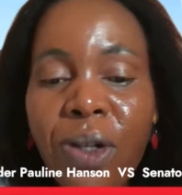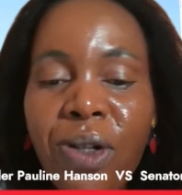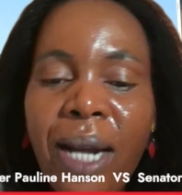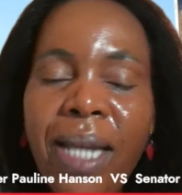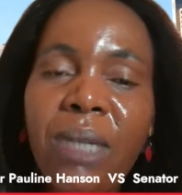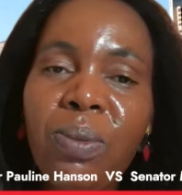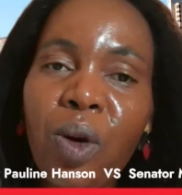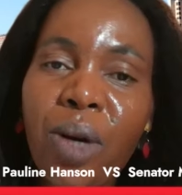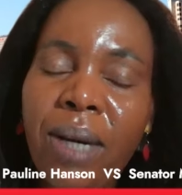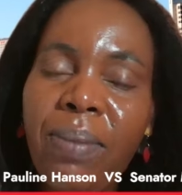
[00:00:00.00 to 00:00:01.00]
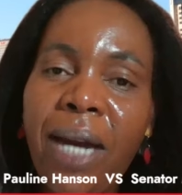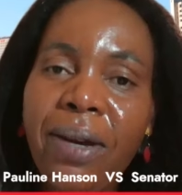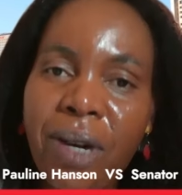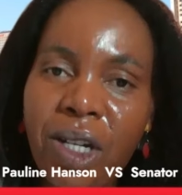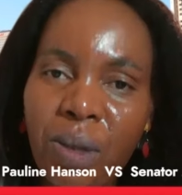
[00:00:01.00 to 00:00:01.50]
Australia's modern
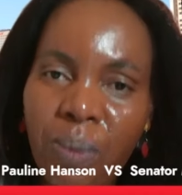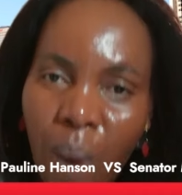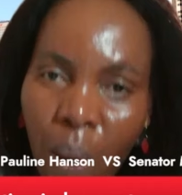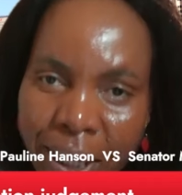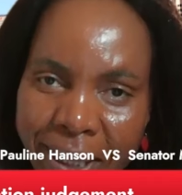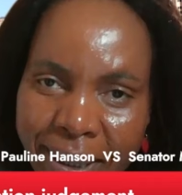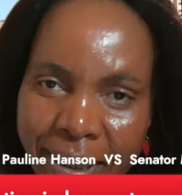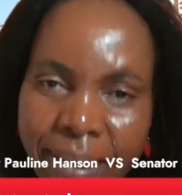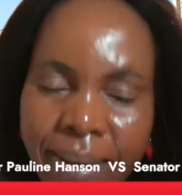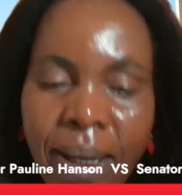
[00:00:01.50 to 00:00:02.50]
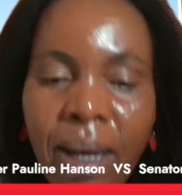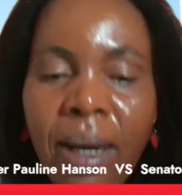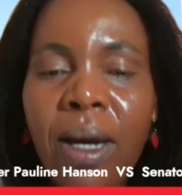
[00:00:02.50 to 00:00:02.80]
migration policies.